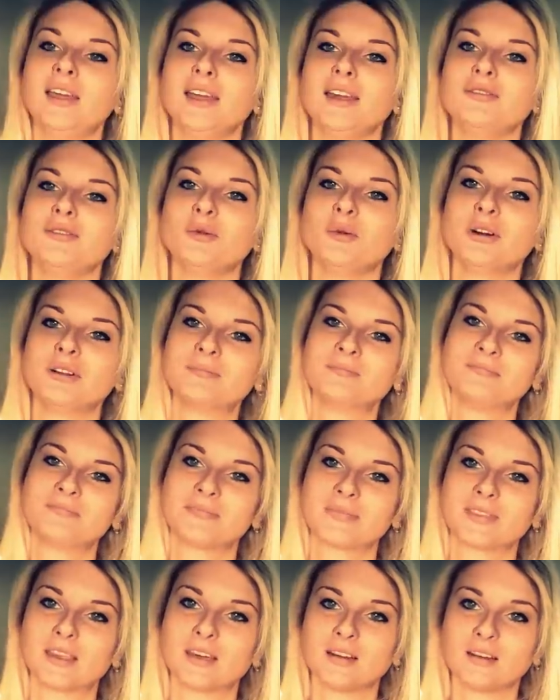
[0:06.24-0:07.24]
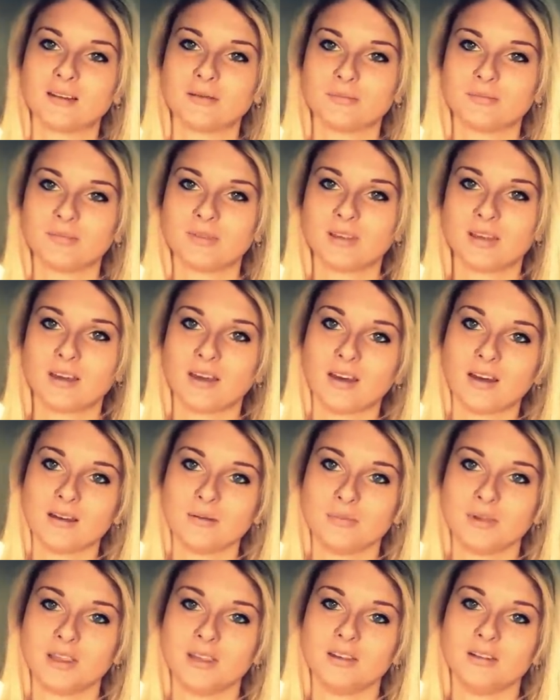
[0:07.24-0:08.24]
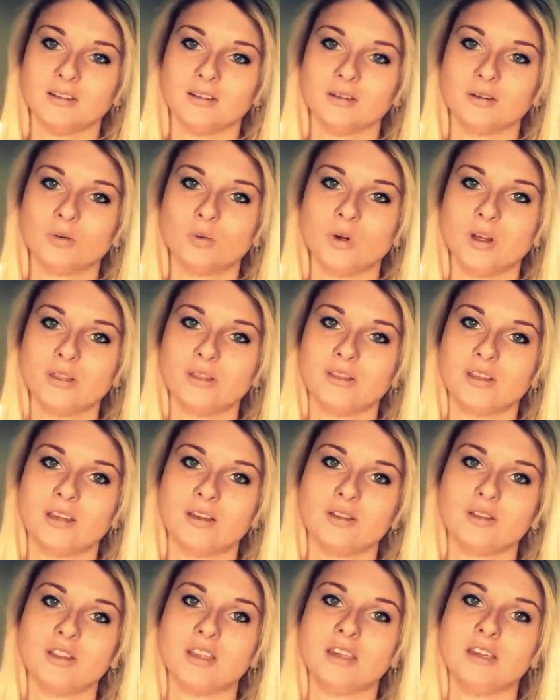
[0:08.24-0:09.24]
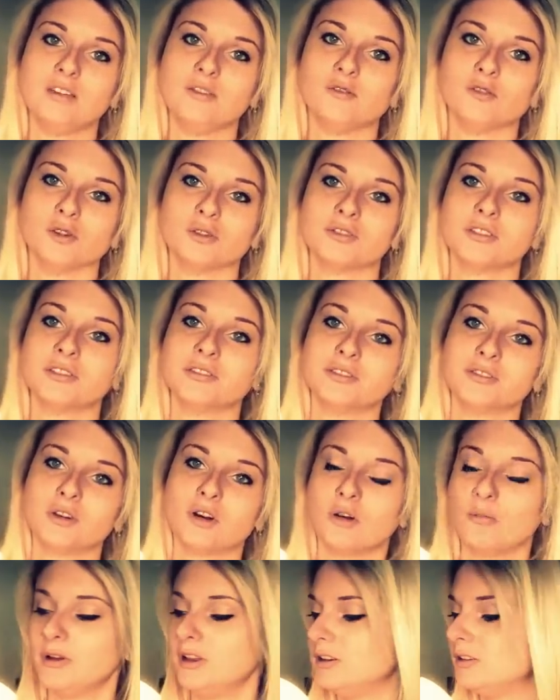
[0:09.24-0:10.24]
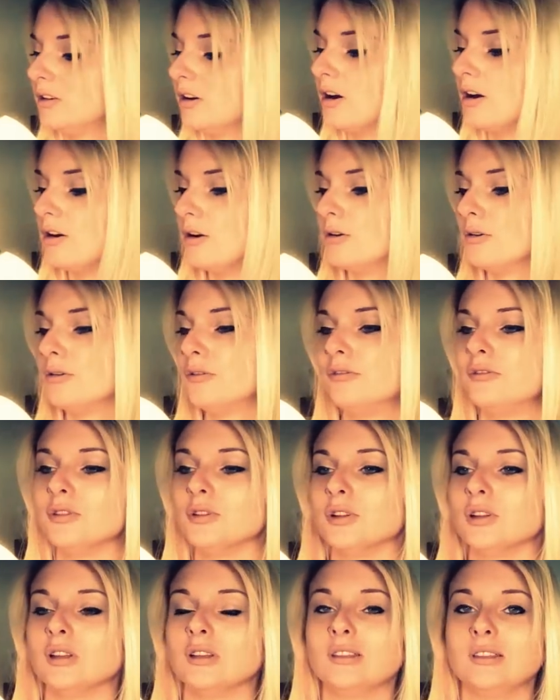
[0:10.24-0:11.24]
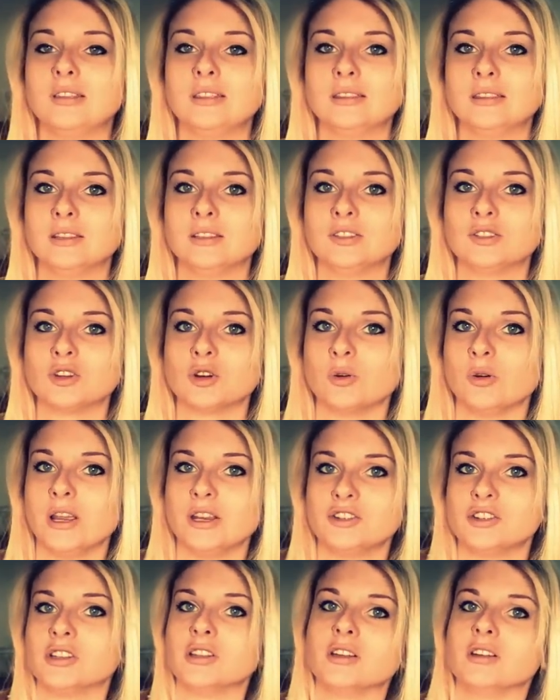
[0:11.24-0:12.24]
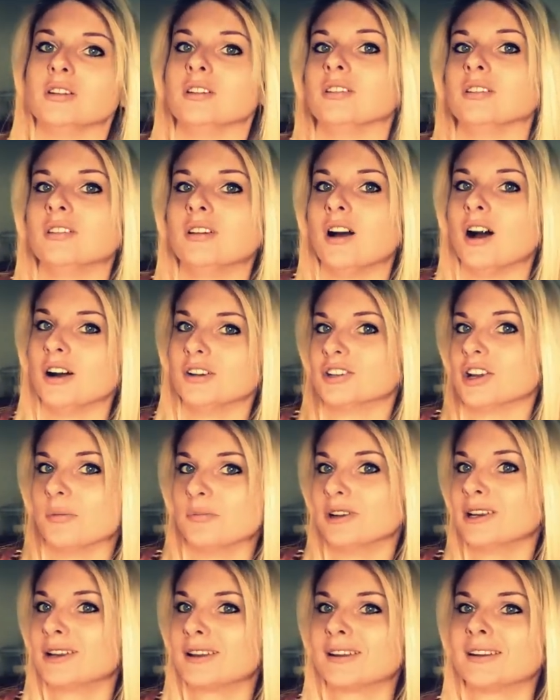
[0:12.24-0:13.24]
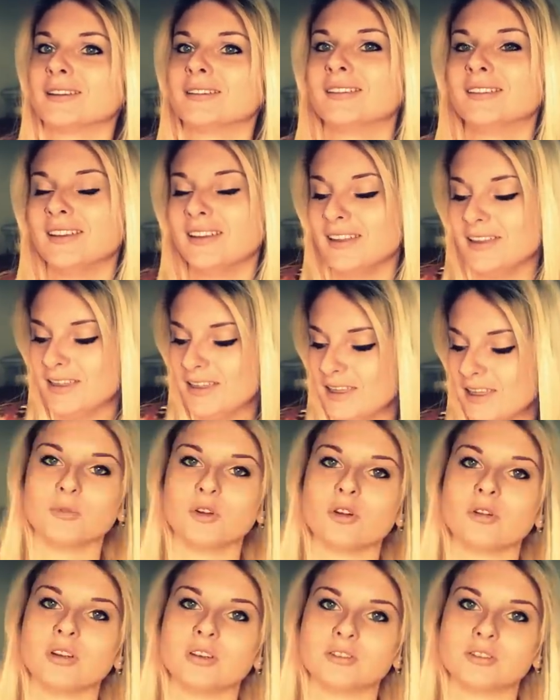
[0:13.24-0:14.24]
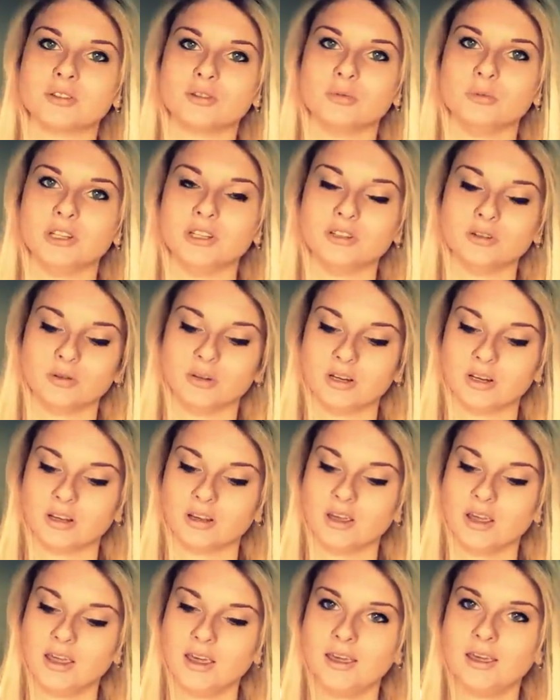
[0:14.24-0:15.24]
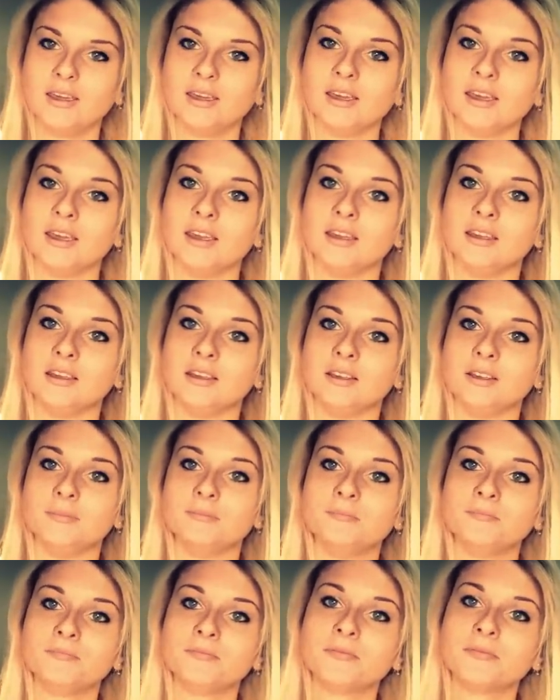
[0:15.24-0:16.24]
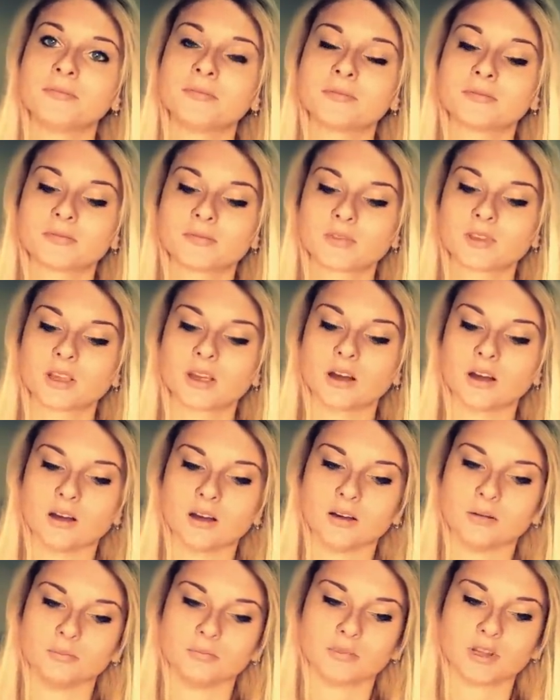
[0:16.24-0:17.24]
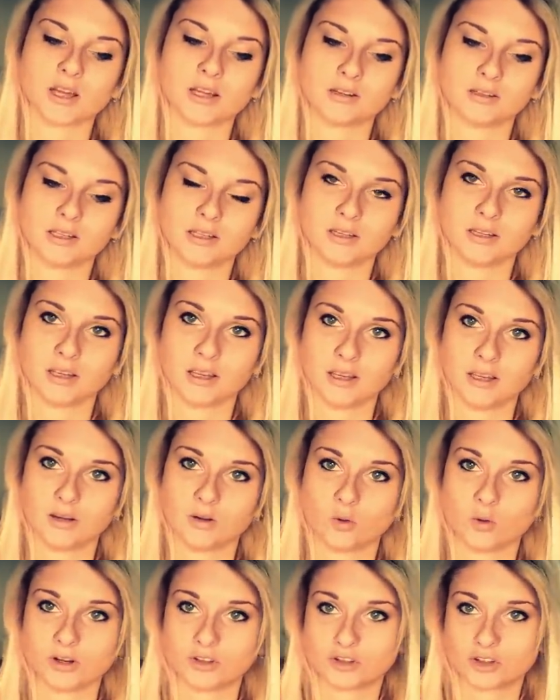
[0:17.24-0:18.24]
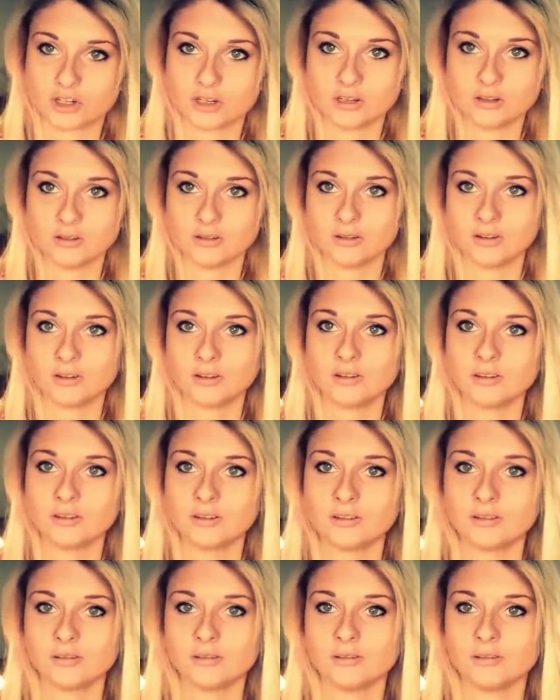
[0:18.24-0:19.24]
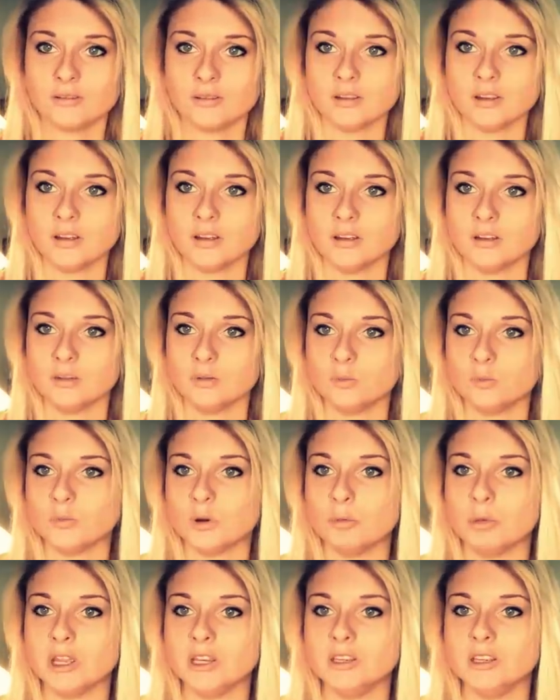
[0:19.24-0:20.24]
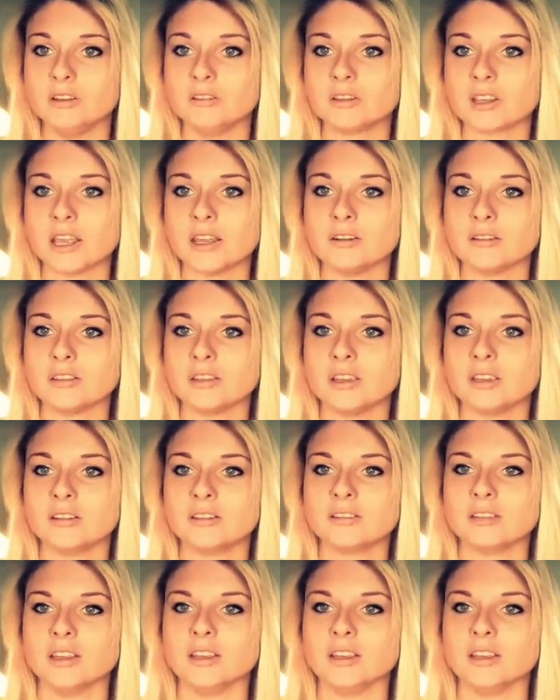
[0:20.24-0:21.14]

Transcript: Hey everyone, I'm here with the first installment of Tarantula Hot Topic. I'm going to be doing a kind of like a question, opinion kind of thing.